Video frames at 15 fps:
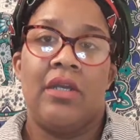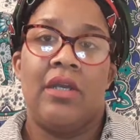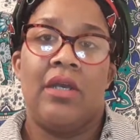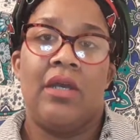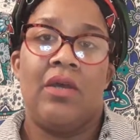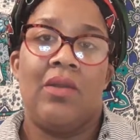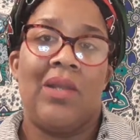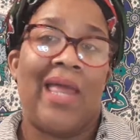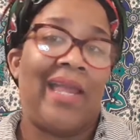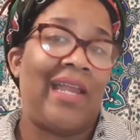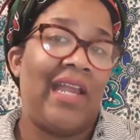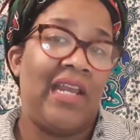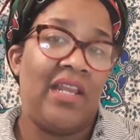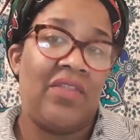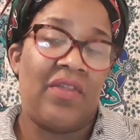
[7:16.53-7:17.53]
like
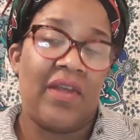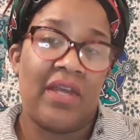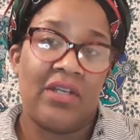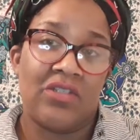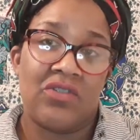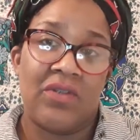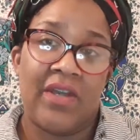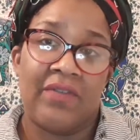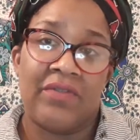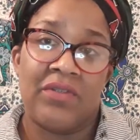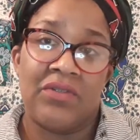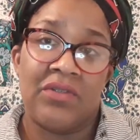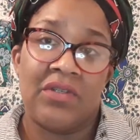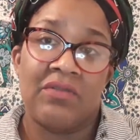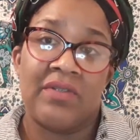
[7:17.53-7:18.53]
anything else, you have to
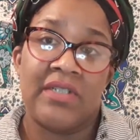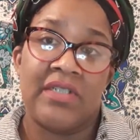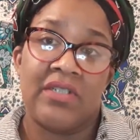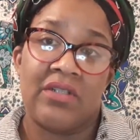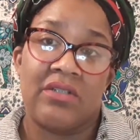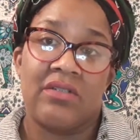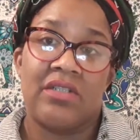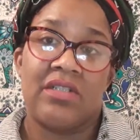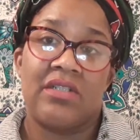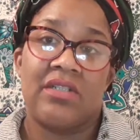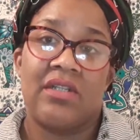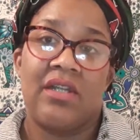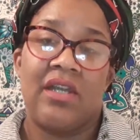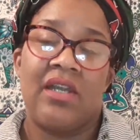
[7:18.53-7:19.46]
do your research.